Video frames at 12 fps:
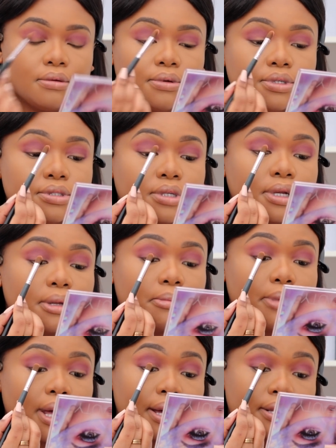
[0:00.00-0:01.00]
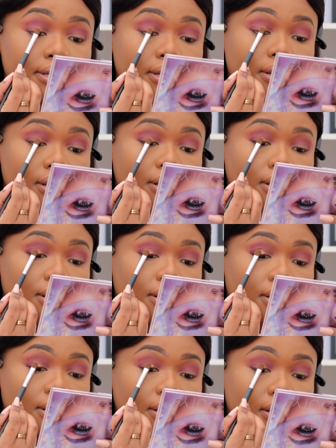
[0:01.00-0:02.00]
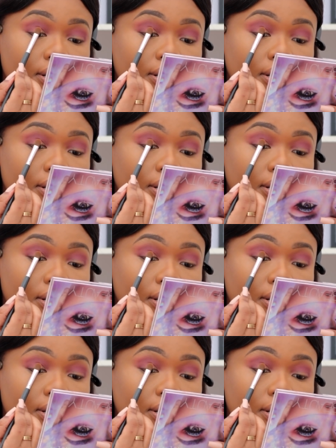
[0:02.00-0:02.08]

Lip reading: I'm just gonna pack that on.